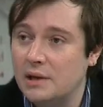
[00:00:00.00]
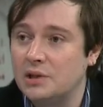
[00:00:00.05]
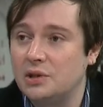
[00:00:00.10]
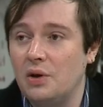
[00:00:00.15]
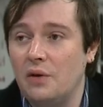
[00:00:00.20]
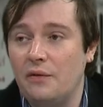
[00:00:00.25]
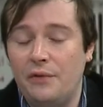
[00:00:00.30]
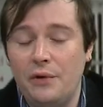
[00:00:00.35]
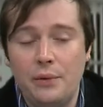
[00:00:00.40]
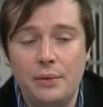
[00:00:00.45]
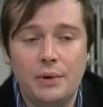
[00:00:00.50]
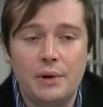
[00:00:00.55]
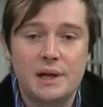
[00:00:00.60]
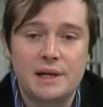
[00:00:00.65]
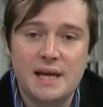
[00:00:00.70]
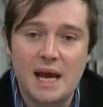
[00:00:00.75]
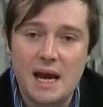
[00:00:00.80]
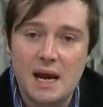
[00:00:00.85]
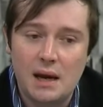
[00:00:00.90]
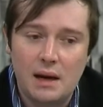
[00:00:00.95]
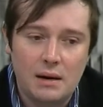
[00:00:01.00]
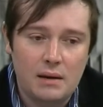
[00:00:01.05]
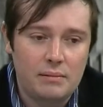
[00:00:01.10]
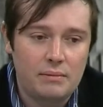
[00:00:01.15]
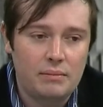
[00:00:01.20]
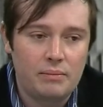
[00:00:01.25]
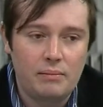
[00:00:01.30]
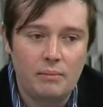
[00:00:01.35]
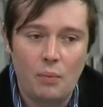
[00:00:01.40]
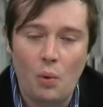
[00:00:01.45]
So if you were to take
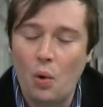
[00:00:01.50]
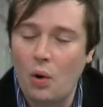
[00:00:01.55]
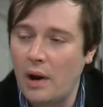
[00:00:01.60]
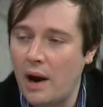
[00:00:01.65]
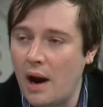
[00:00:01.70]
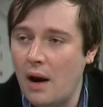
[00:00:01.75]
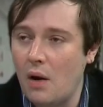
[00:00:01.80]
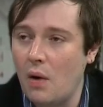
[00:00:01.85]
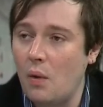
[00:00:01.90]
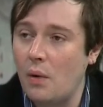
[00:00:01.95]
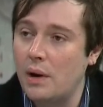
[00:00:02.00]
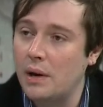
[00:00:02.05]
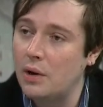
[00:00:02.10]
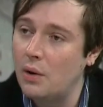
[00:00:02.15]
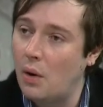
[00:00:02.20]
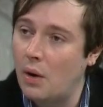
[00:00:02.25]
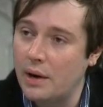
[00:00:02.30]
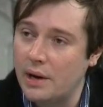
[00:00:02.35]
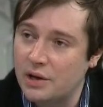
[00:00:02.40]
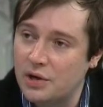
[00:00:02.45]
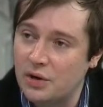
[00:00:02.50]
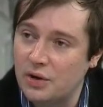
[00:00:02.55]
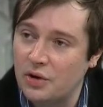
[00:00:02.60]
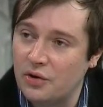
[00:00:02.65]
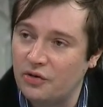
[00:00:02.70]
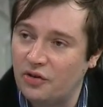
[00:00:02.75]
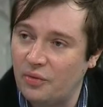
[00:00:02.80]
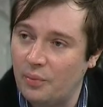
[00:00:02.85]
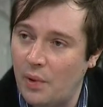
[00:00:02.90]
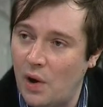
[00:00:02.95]
more heroin, you already took
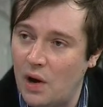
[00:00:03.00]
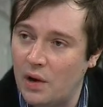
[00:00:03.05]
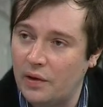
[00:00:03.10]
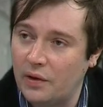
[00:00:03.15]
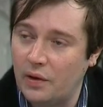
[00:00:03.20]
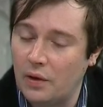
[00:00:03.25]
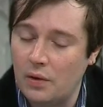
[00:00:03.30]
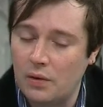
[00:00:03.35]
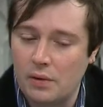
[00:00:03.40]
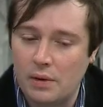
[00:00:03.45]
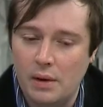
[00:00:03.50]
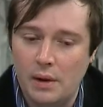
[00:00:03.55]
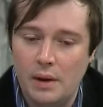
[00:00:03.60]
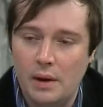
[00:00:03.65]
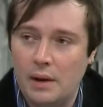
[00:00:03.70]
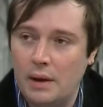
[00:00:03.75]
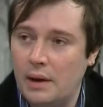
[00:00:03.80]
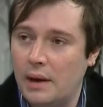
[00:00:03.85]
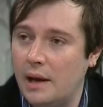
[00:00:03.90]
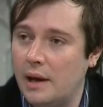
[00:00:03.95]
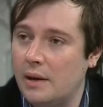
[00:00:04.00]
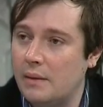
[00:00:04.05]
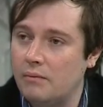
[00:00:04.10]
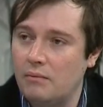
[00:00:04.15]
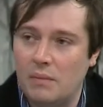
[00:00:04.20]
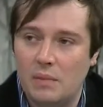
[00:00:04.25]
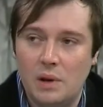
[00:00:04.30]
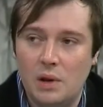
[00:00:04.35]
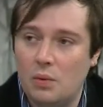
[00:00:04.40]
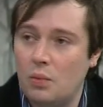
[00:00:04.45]
your Suboxone,
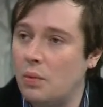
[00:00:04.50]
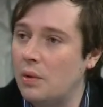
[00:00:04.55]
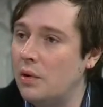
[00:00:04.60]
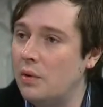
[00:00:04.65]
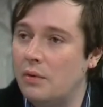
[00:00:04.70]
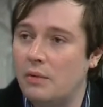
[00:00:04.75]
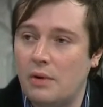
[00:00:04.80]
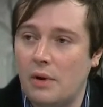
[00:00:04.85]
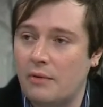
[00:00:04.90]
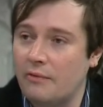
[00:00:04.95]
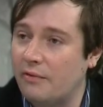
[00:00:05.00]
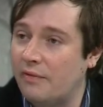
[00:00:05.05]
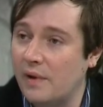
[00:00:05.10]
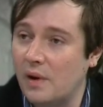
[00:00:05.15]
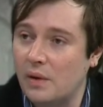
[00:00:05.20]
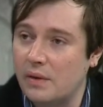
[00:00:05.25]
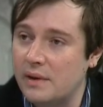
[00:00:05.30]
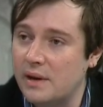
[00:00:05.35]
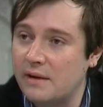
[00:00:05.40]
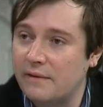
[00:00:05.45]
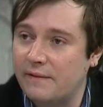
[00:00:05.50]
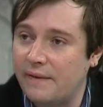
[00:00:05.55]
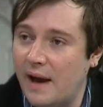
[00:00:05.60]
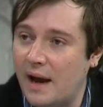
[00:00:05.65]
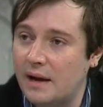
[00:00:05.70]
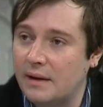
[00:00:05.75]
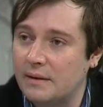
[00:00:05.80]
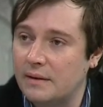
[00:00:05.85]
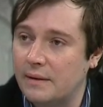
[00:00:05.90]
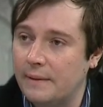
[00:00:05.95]
you don't feel the
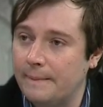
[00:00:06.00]
effect.